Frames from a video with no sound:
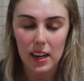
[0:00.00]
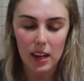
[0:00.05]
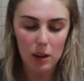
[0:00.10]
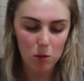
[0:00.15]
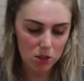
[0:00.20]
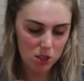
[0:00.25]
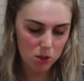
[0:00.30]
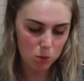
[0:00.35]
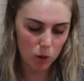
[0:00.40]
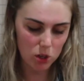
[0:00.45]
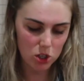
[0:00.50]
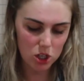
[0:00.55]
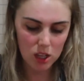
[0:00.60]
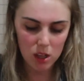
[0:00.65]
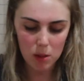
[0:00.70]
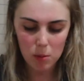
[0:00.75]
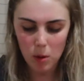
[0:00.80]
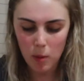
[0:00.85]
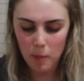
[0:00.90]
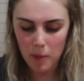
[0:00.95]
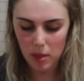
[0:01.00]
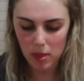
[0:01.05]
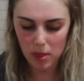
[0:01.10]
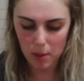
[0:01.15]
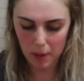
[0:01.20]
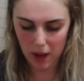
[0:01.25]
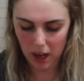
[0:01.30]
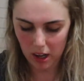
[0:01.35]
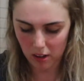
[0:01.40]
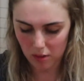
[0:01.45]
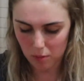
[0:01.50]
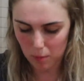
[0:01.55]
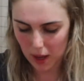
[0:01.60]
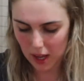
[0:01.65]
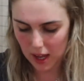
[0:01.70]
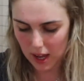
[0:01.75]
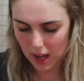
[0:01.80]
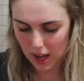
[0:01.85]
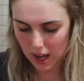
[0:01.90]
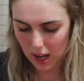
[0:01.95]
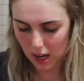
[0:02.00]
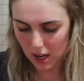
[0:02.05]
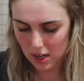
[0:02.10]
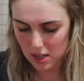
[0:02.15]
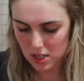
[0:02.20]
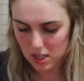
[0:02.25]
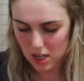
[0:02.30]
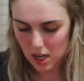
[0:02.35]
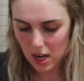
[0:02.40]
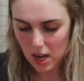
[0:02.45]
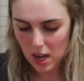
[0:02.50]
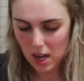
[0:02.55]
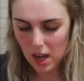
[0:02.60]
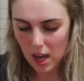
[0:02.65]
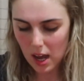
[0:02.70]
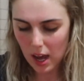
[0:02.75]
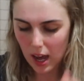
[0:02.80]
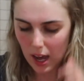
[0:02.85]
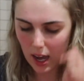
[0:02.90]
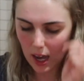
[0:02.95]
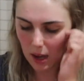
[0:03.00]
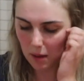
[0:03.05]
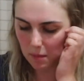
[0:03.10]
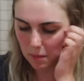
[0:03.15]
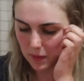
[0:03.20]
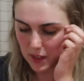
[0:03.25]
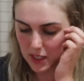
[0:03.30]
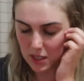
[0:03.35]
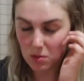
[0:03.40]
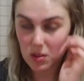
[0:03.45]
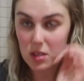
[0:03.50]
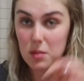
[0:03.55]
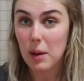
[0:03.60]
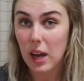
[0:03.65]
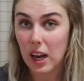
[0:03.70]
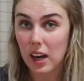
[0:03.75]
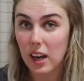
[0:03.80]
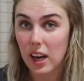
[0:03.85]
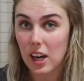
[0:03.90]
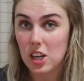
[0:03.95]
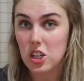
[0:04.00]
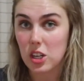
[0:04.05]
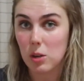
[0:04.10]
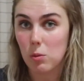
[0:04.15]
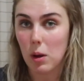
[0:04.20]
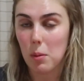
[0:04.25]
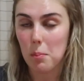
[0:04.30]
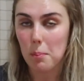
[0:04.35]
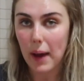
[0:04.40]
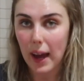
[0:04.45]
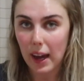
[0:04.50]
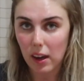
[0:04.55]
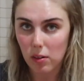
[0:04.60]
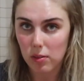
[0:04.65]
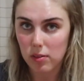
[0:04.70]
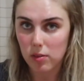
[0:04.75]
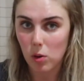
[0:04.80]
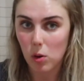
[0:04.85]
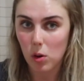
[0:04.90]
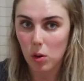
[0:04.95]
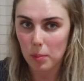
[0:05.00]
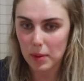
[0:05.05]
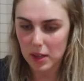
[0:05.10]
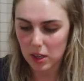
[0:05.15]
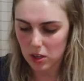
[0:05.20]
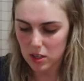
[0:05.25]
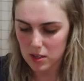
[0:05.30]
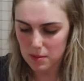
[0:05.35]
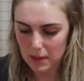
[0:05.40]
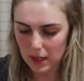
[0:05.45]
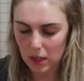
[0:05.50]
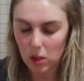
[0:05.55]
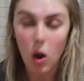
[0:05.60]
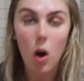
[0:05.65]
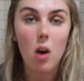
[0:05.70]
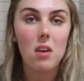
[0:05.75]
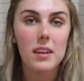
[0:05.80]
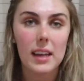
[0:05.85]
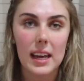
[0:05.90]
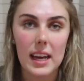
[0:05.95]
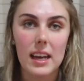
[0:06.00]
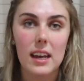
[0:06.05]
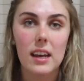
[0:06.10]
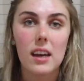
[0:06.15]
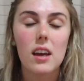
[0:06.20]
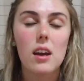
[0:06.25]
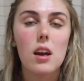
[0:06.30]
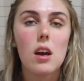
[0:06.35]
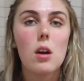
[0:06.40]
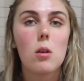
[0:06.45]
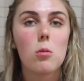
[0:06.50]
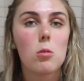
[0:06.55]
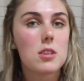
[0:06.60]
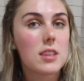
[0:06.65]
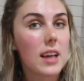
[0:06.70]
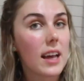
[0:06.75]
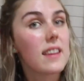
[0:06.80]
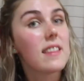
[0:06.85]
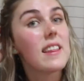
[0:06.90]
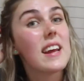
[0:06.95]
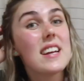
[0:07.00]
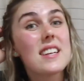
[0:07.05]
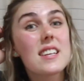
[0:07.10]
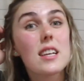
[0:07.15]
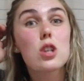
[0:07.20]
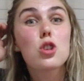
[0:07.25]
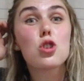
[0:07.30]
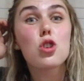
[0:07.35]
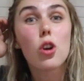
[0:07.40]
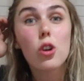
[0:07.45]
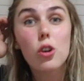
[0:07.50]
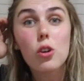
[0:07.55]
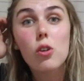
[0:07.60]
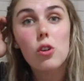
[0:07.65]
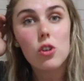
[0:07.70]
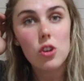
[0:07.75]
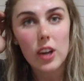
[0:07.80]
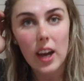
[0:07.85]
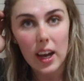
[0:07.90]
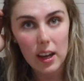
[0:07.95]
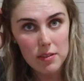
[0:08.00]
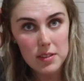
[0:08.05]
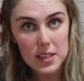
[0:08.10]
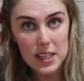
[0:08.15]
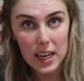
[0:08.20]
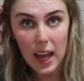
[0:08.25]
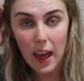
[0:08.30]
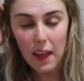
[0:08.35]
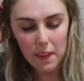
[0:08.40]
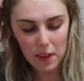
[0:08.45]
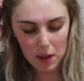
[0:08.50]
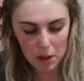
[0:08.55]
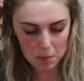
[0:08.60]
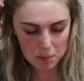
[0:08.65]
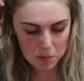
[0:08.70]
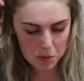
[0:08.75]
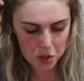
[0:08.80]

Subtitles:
I was swatching them on the back of my hand This was a pack I actually went back for because my colleague was like, these are so good, you have to get them.